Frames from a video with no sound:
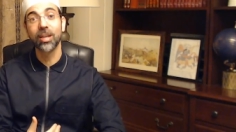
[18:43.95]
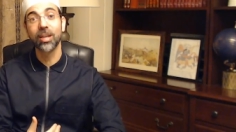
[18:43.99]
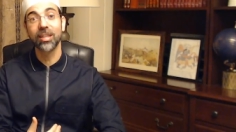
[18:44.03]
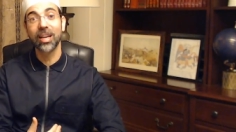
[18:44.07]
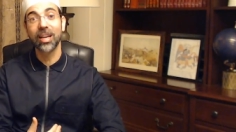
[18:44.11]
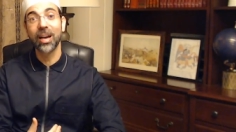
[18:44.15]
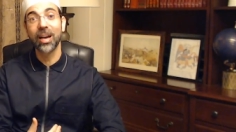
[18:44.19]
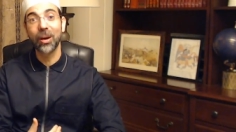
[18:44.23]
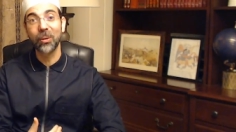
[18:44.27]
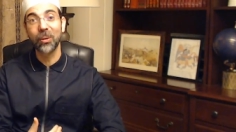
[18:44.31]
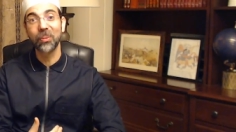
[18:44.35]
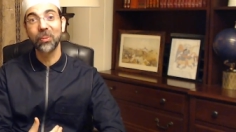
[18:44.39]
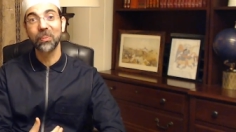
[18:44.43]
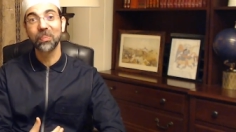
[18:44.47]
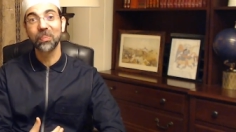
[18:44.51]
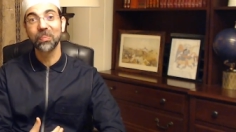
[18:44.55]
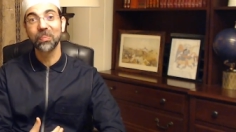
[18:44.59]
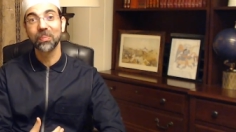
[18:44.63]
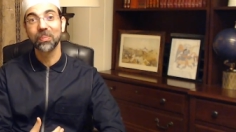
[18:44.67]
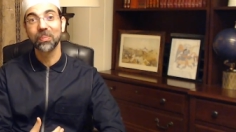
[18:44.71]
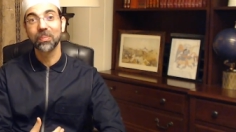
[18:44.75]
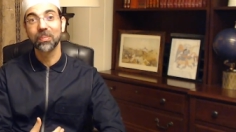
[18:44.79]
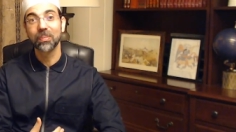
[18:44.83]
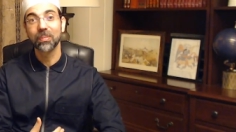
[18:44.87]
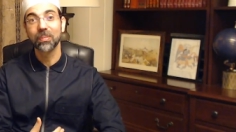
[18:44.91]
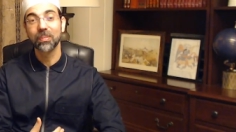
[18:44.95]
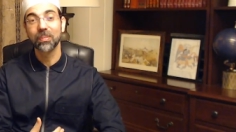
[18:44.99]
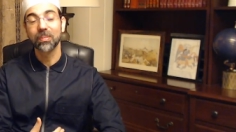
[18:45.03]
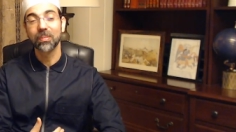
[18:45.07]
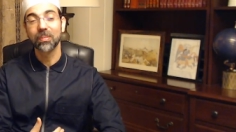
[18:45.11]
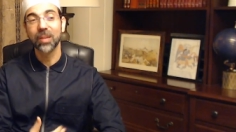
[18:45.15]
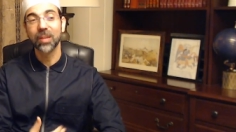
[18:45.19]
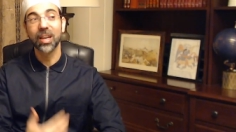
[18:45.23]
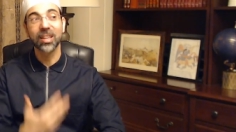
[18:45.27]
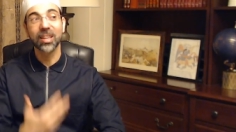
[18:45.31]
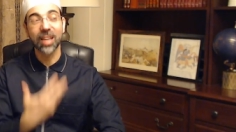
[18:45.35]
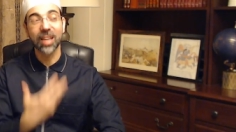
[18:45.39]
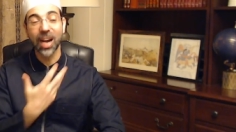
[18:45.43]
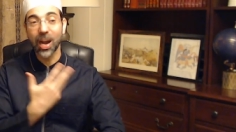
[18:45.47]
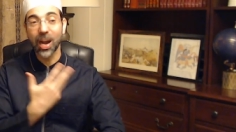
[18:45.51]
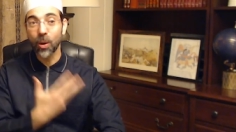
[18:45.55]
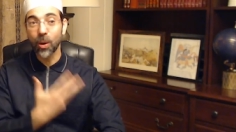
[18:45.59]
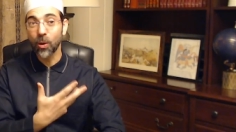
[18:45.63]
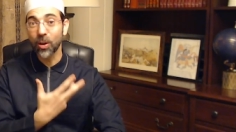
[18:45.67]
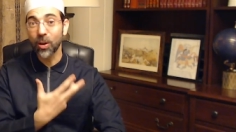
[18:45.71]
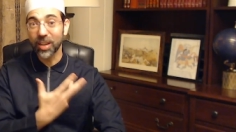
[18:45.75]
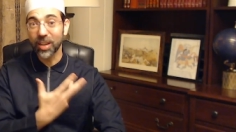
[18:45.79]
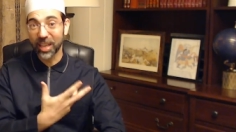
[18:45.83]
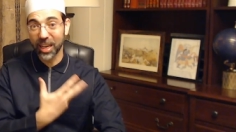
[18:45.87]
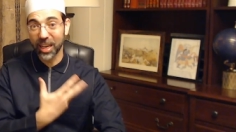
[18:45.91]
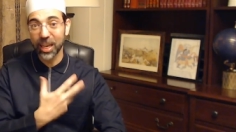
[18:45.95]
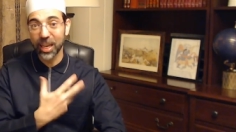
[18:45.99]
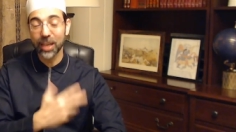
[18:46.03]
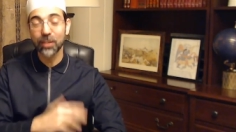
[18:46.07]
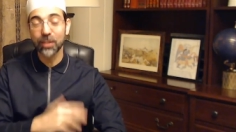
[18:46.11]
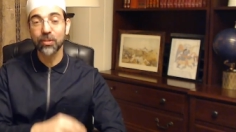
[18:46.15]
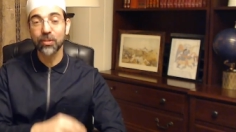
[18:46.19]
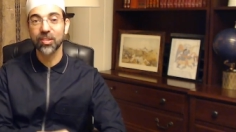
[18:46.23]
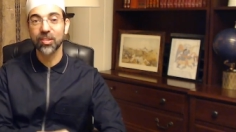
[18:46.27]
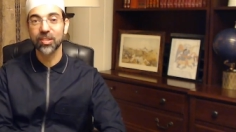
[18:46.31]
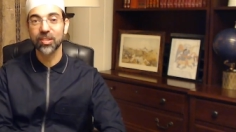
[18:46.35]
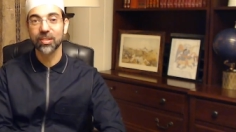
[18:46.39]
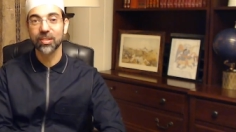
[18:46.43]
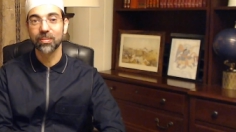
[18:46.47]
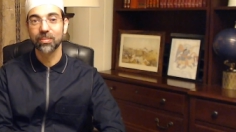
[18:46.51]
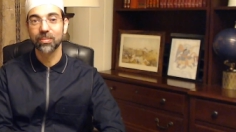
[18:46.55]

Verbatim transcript: now in our caves?